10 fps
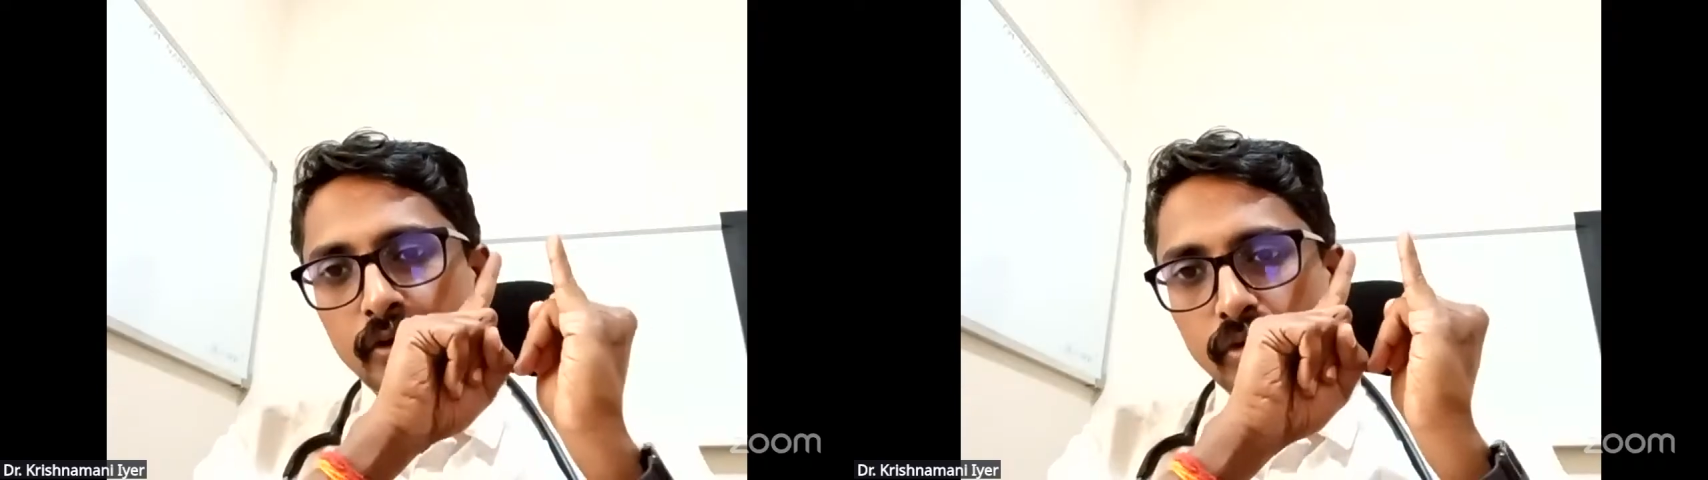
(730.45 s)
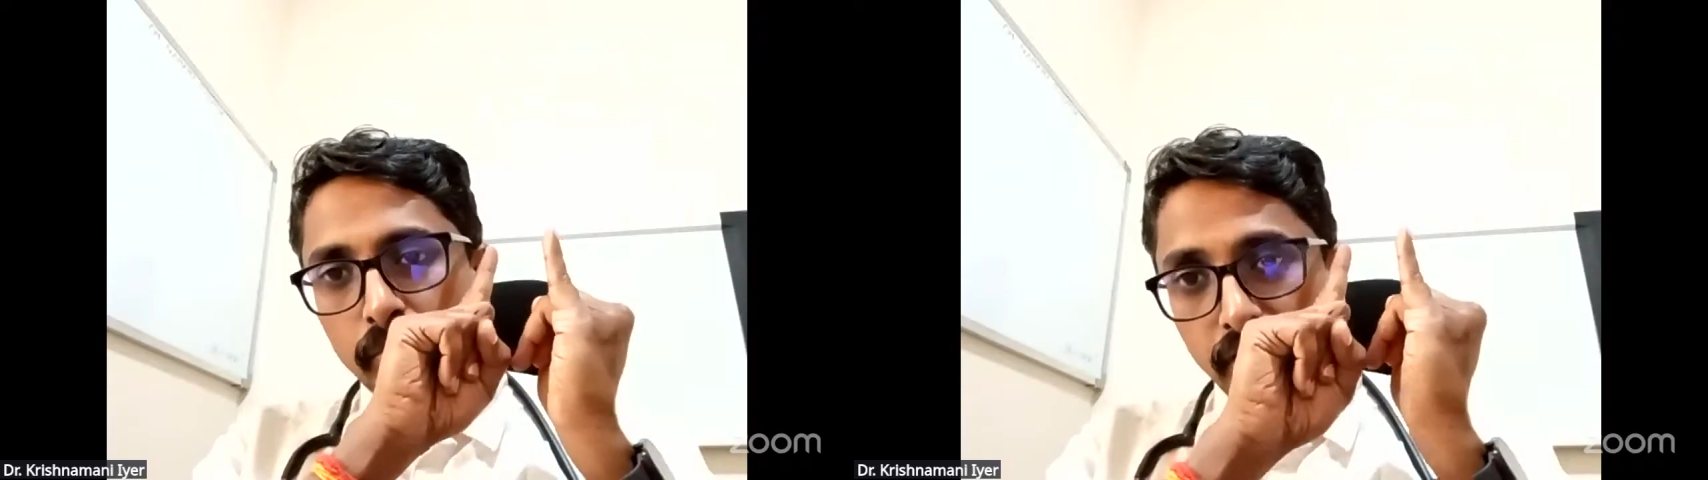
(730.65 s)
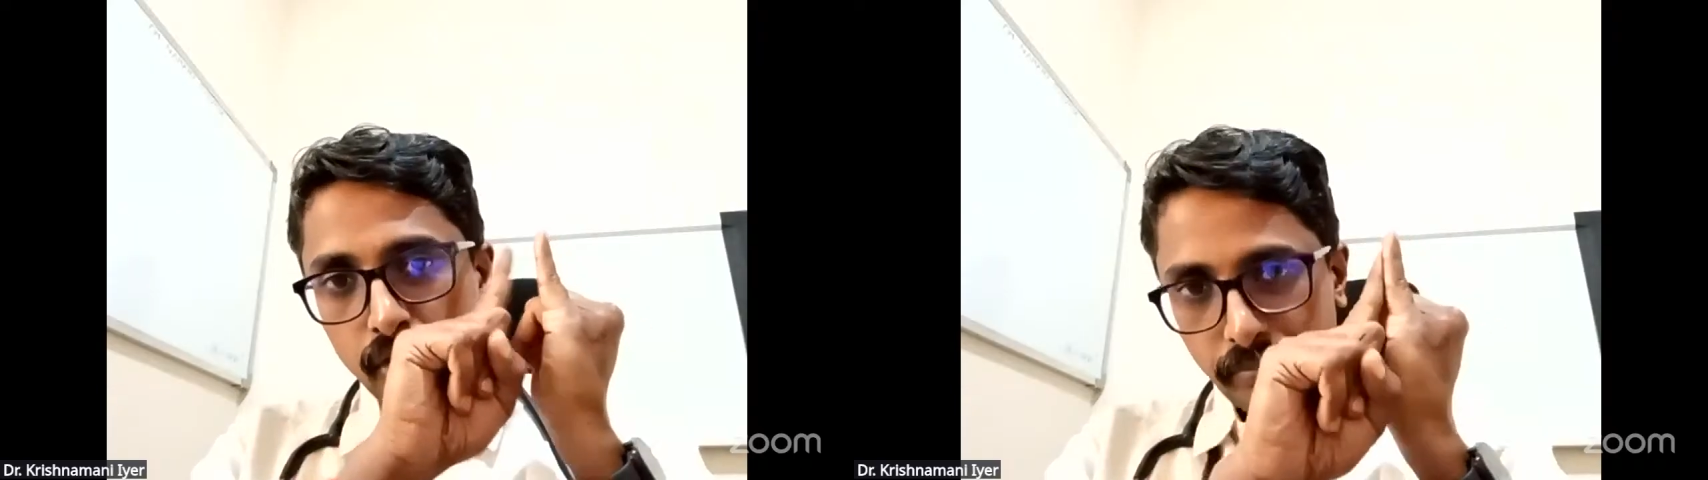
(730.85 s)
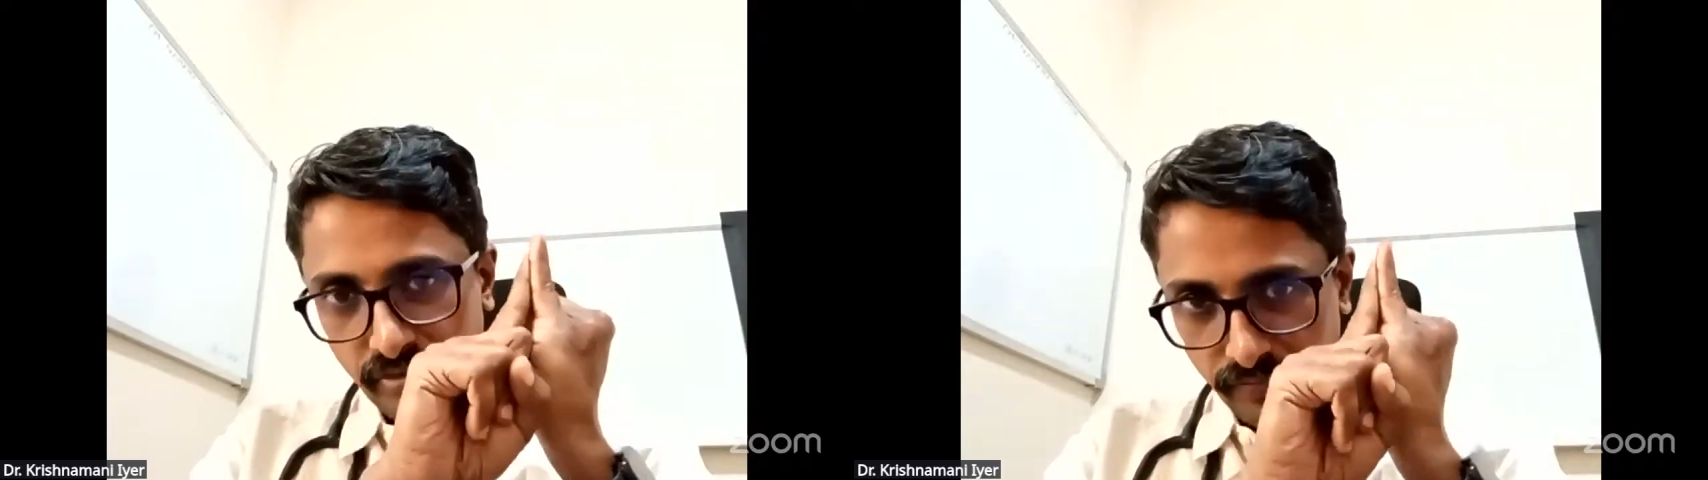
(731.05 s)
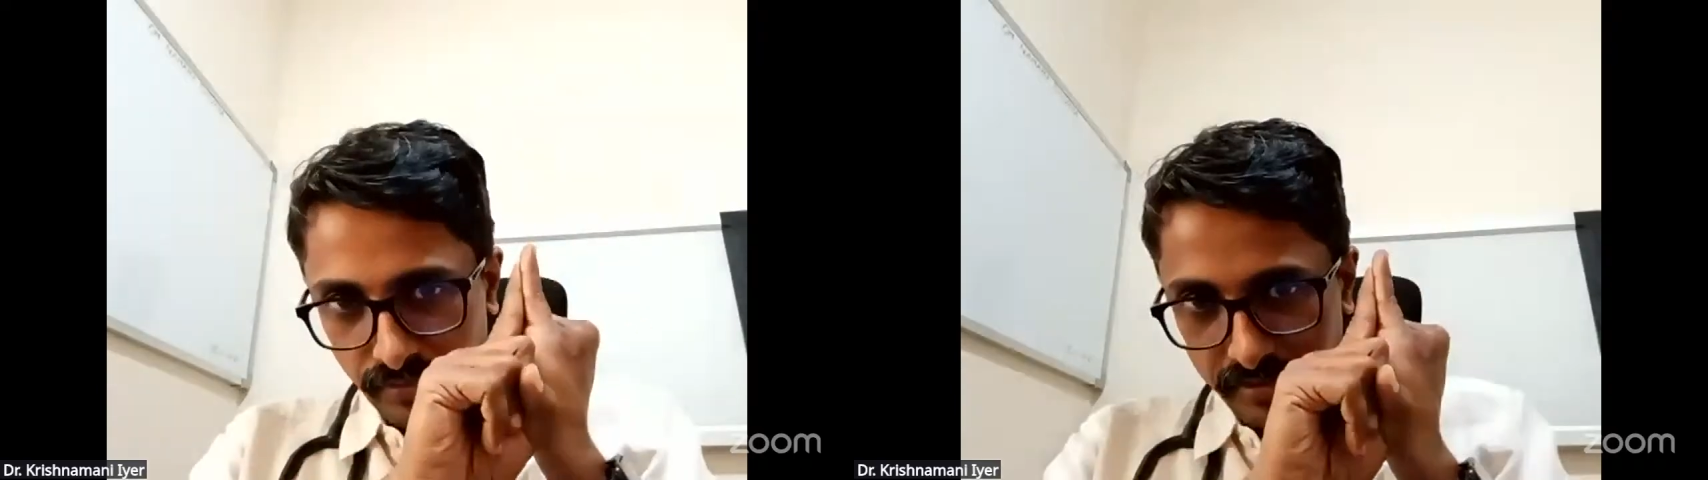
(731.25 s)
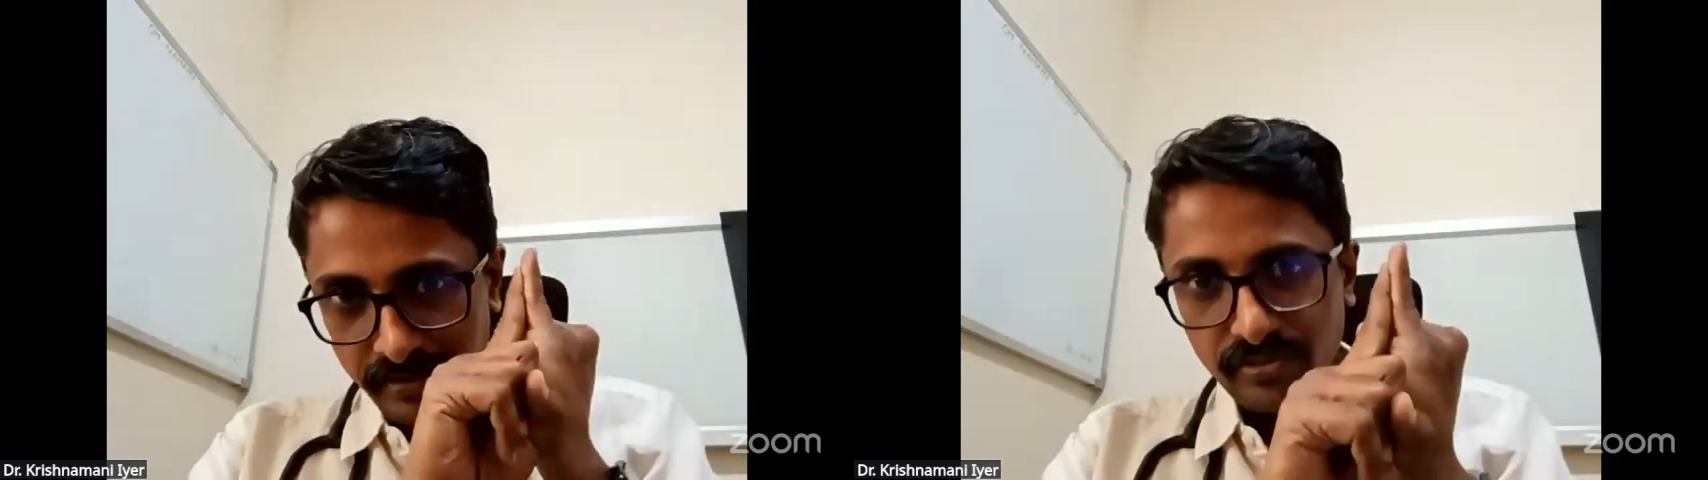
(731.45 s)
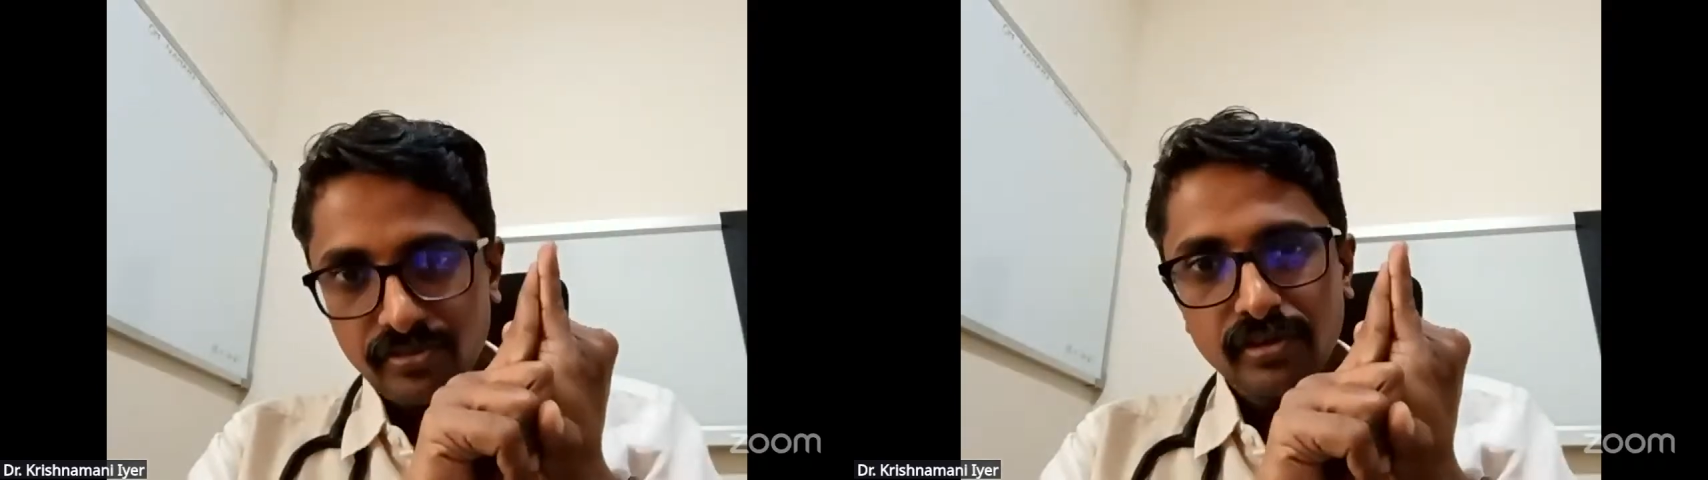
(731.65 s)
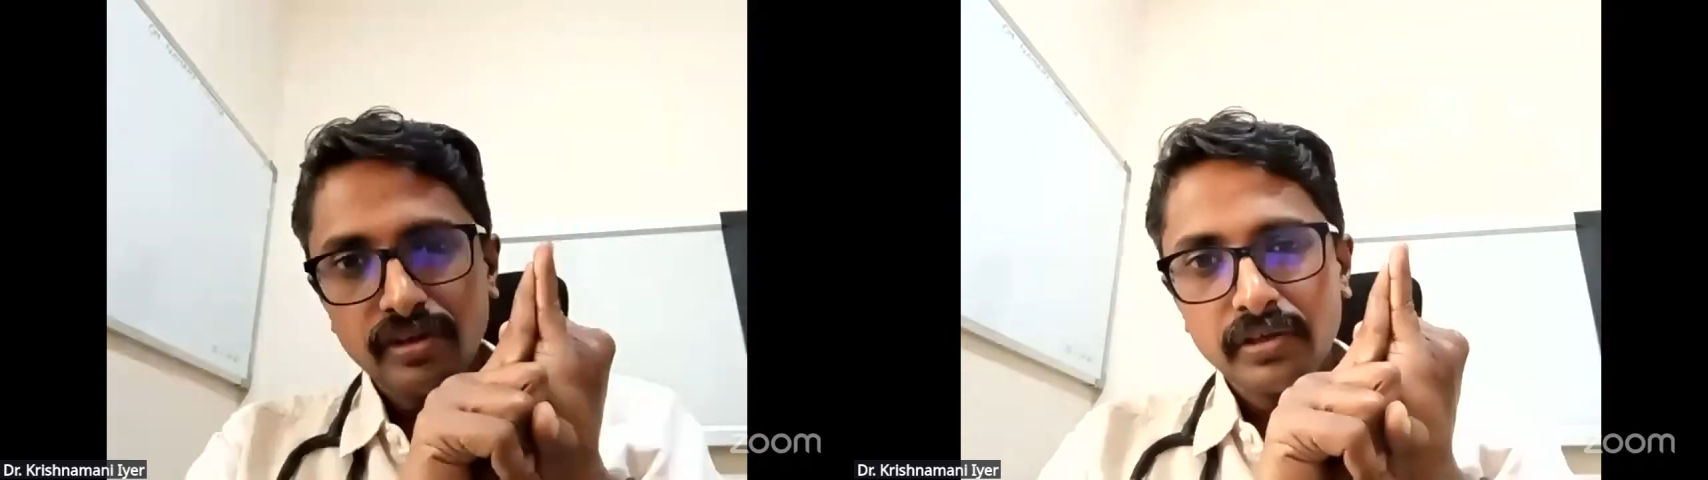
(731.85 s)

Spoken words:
a biopsy first.